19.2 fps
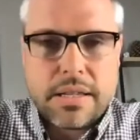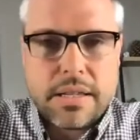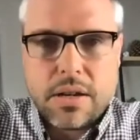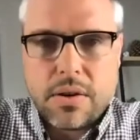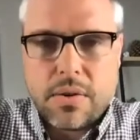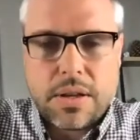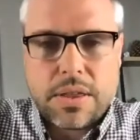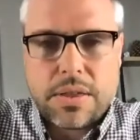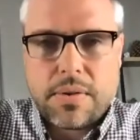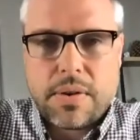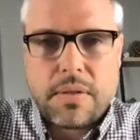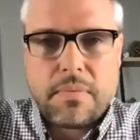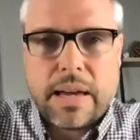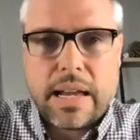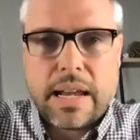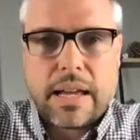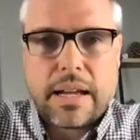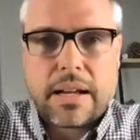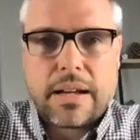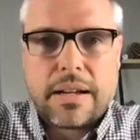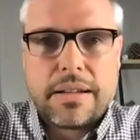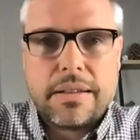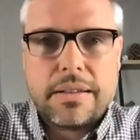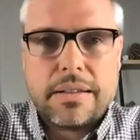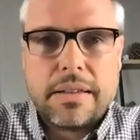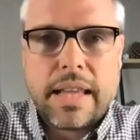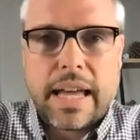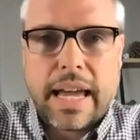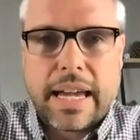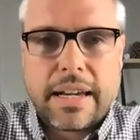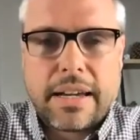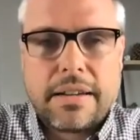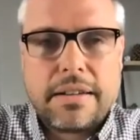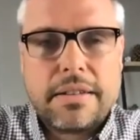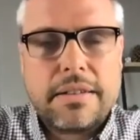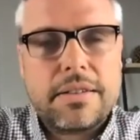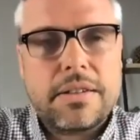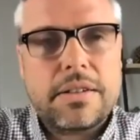2 or 3 minute link
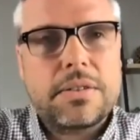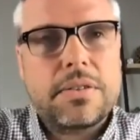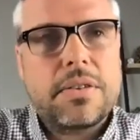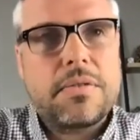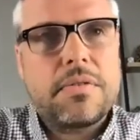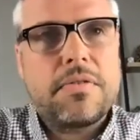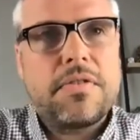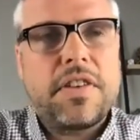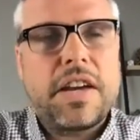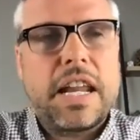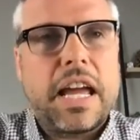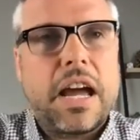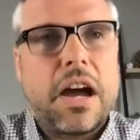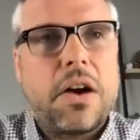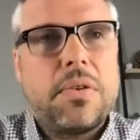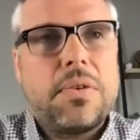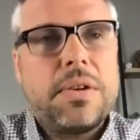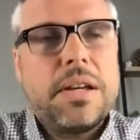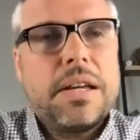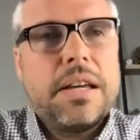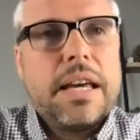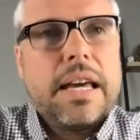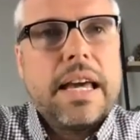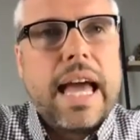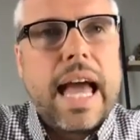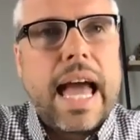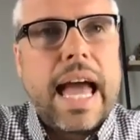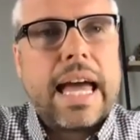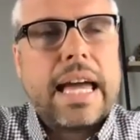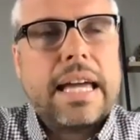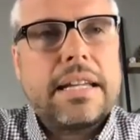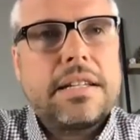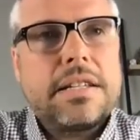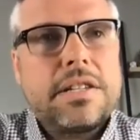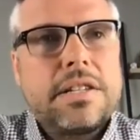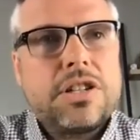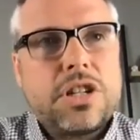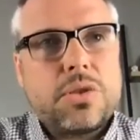or video,
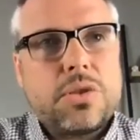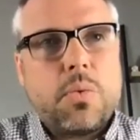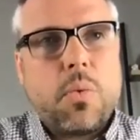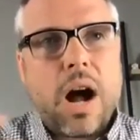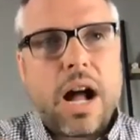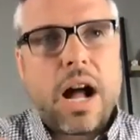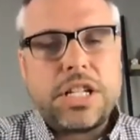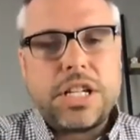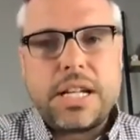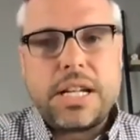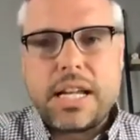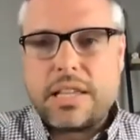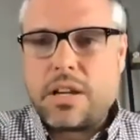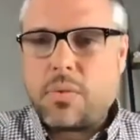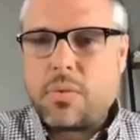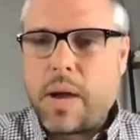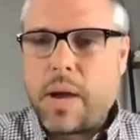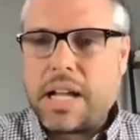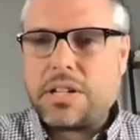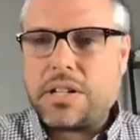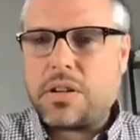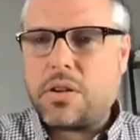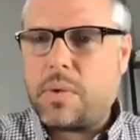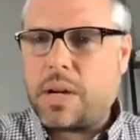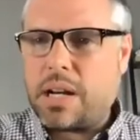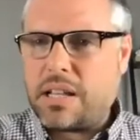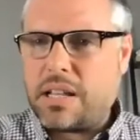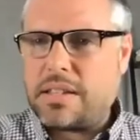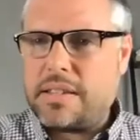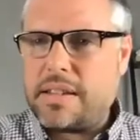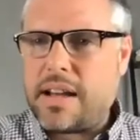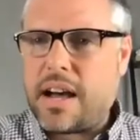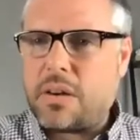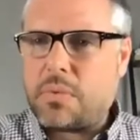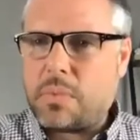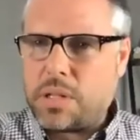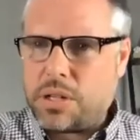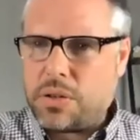and just watch it. And then Rachel, when it's
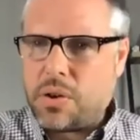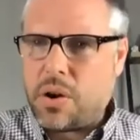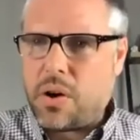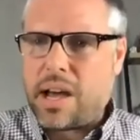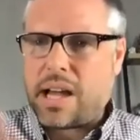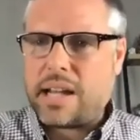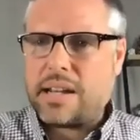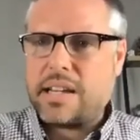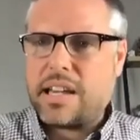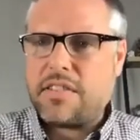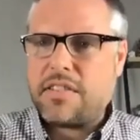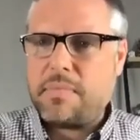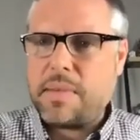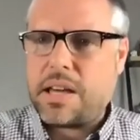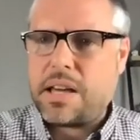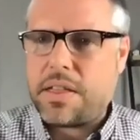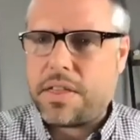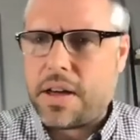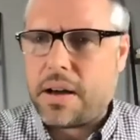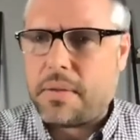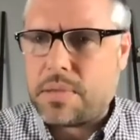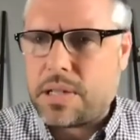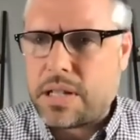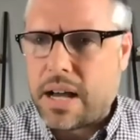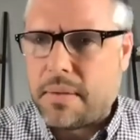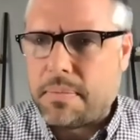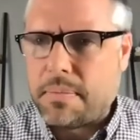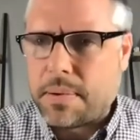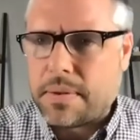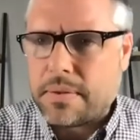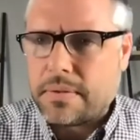done, would you go ahead and give me a thumbs up?